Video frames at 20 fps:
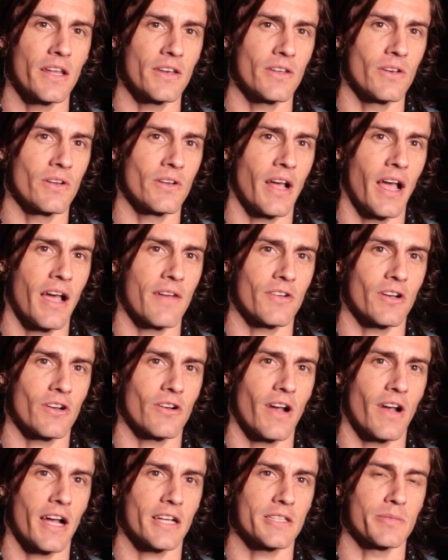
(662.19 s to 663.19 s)
dude, I have a
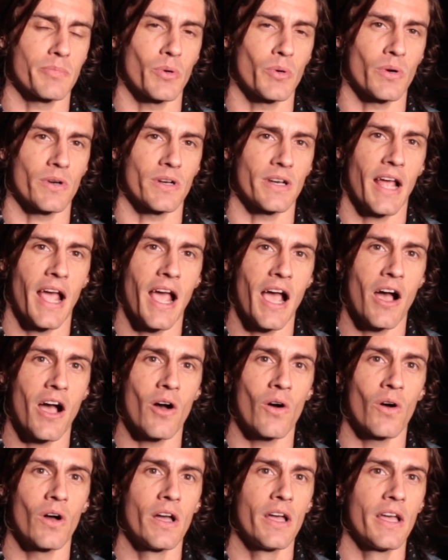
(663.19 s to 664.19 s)
cracked board
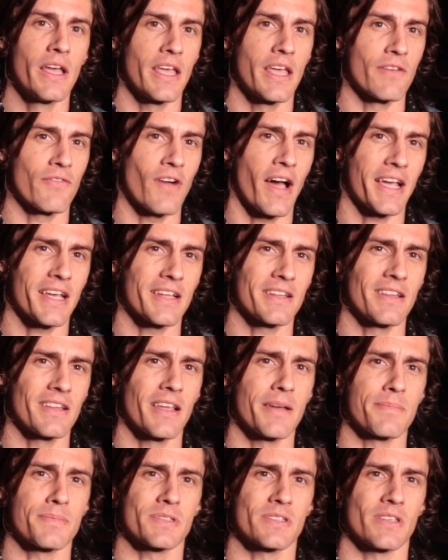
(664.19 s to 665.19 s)
now. If I can
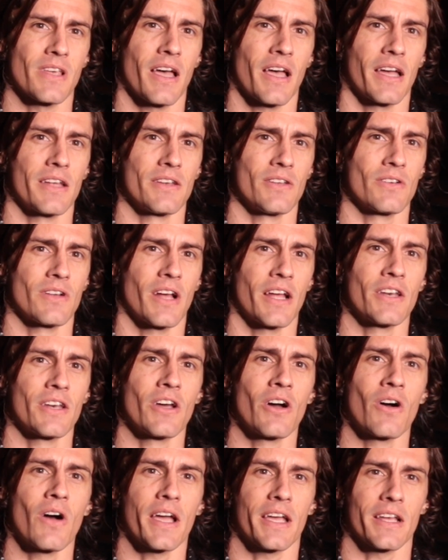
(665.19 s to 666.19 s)
lip slide, dude, I
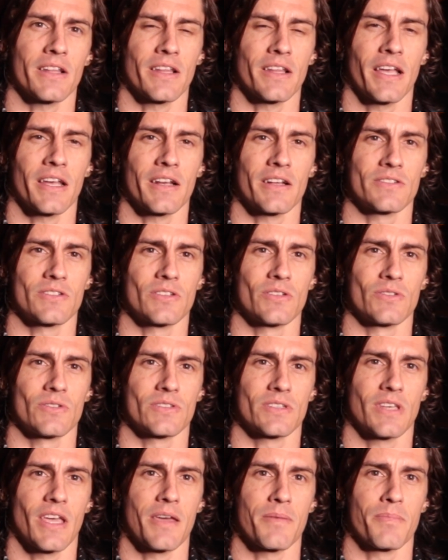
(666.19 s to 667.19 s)
know I can land on 2
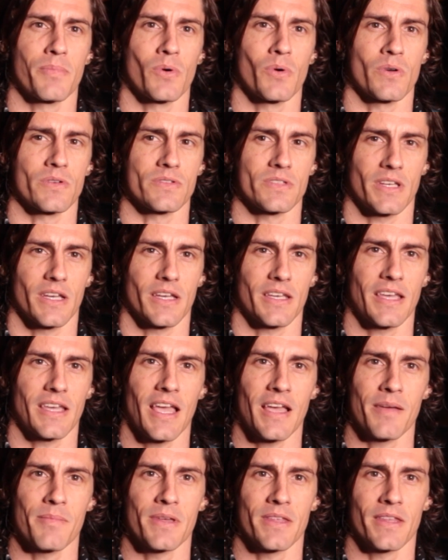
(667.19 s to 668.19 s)
skateboards. Like, it
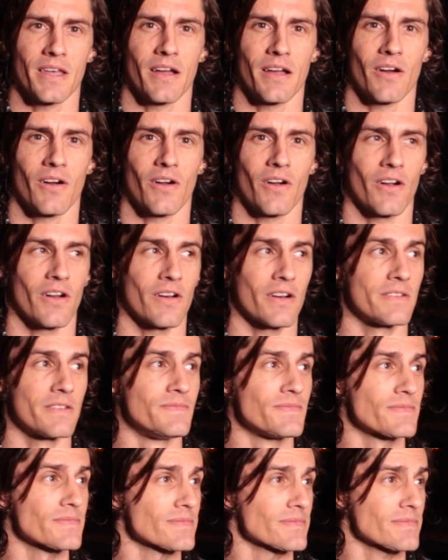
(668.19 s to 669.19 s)
can't be that hard.
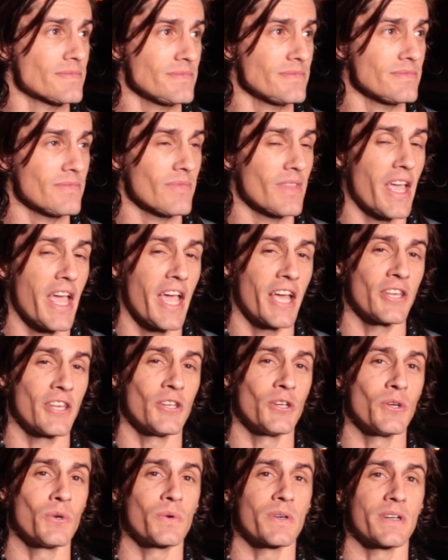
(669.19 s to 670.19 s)
And
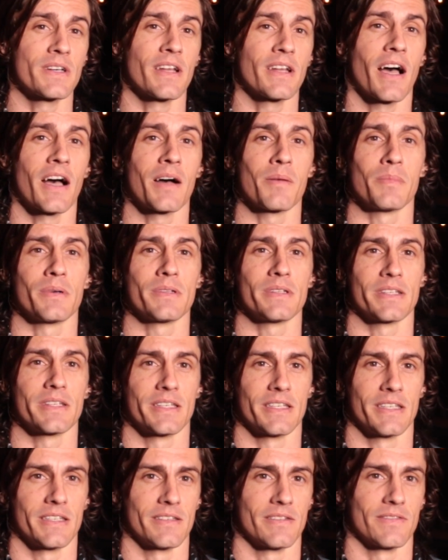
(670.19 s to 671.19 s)
you would not
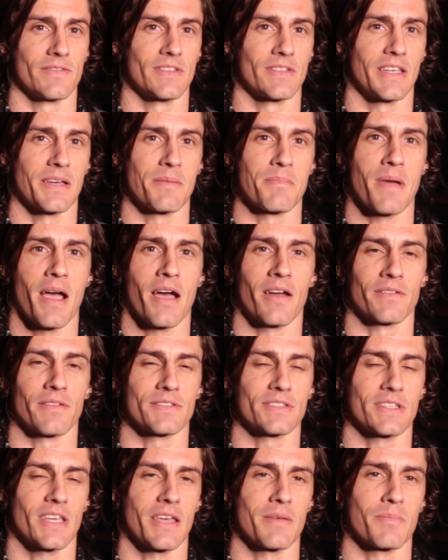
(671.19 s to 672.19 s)
believe the amount of
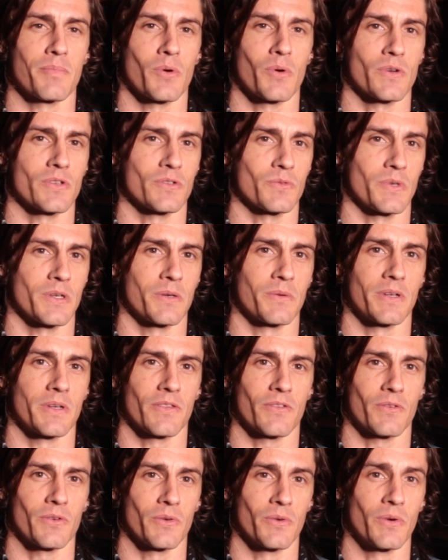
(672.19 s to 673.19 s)
skateboards we
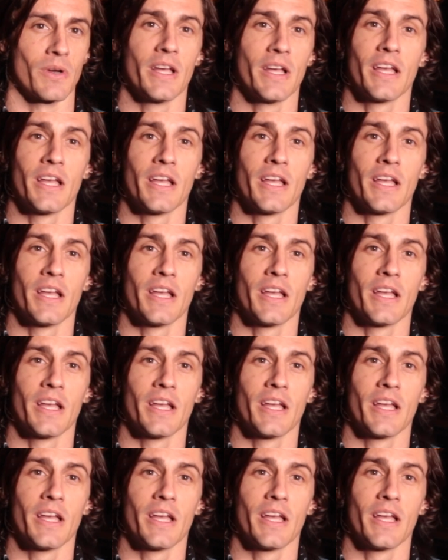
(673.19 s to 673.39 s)
went through.